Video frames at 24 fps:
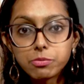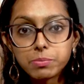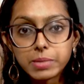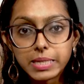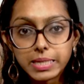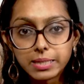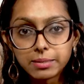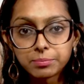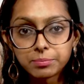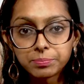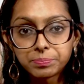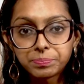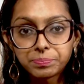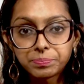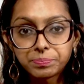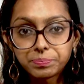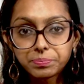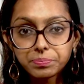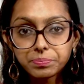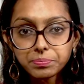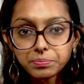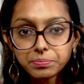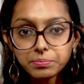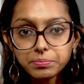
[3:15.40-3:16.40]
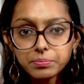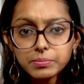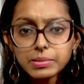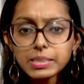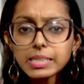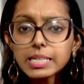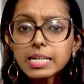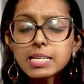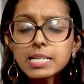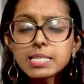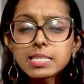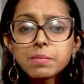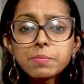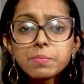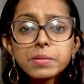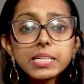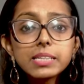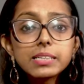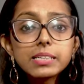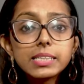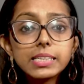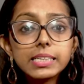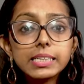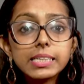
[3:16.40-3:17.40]
me.
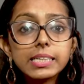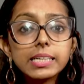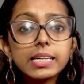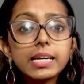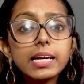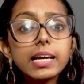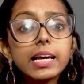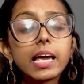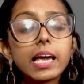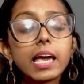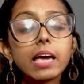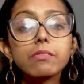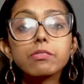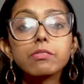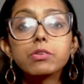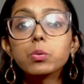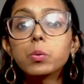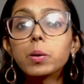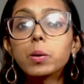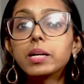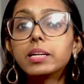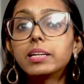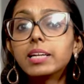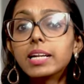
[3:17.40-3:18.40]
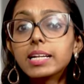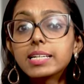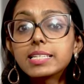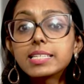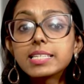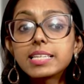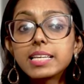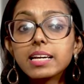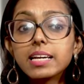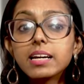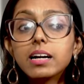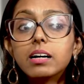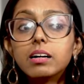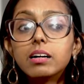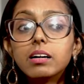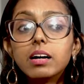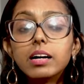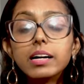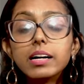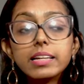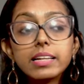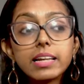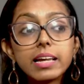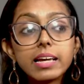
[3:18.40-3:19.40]
Similarly, if you are, let's say,
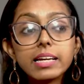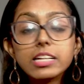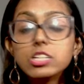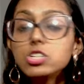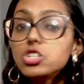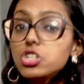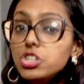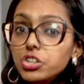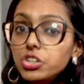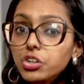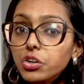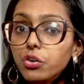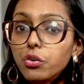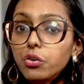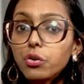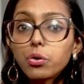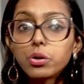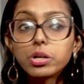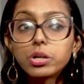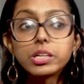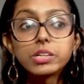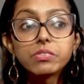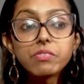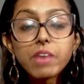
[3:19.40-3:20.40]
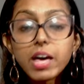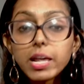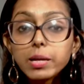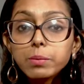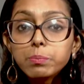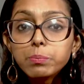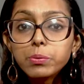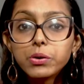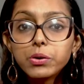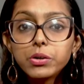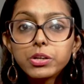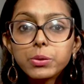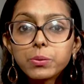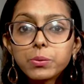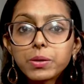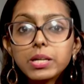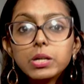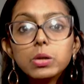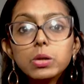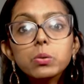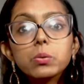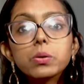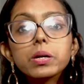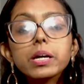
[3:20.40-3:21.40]
an engineer or a developer, you
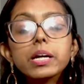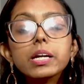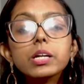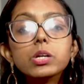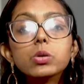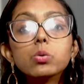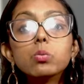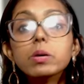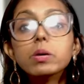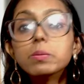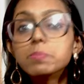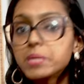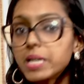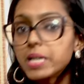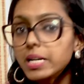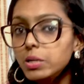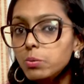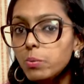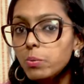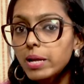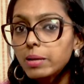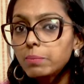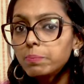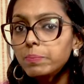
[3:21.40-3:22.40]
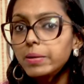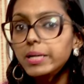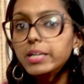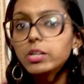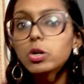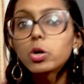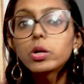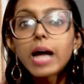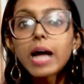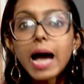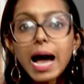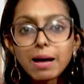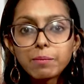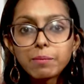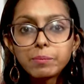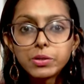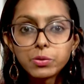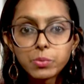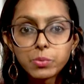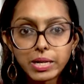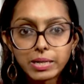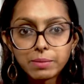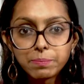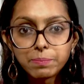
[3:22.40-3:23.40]
can look into website development or app
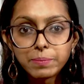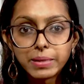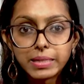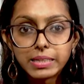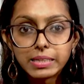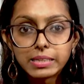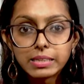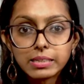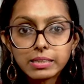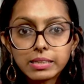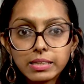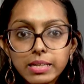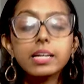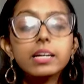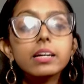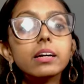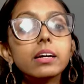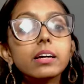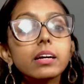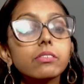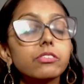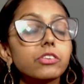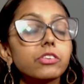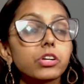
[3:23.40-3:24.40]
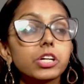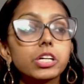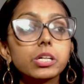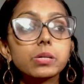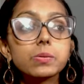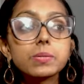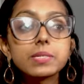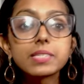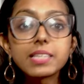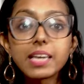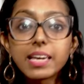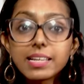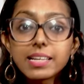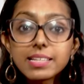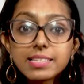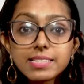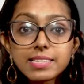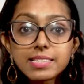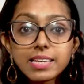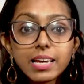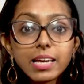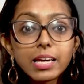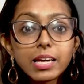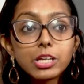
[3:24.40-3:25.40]
development. If you're into sales,
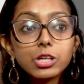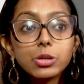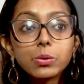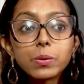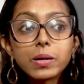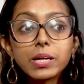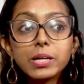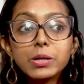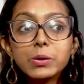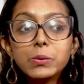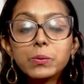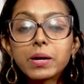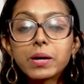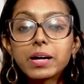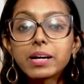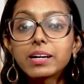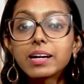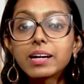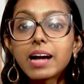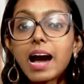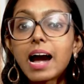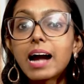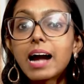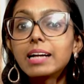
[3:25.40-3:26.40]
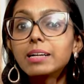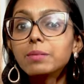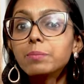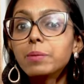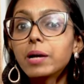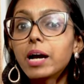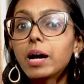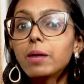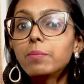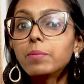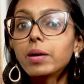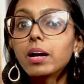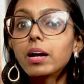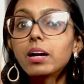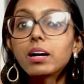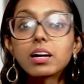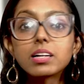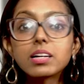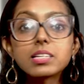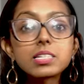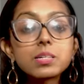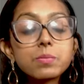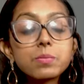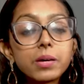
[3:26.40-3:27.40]
you can look at becoming a
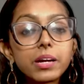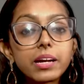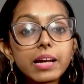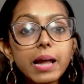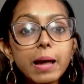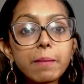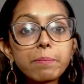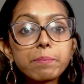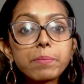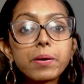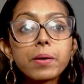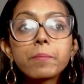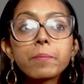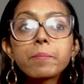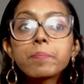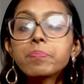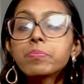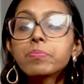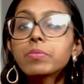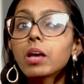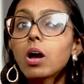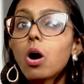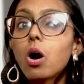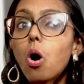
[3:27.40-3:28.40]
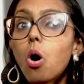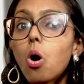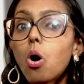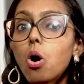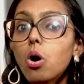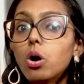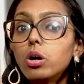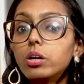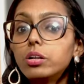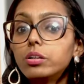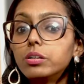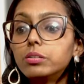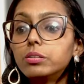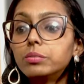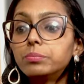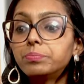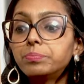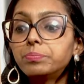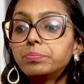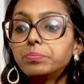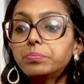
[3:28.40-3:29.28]
customer rep, or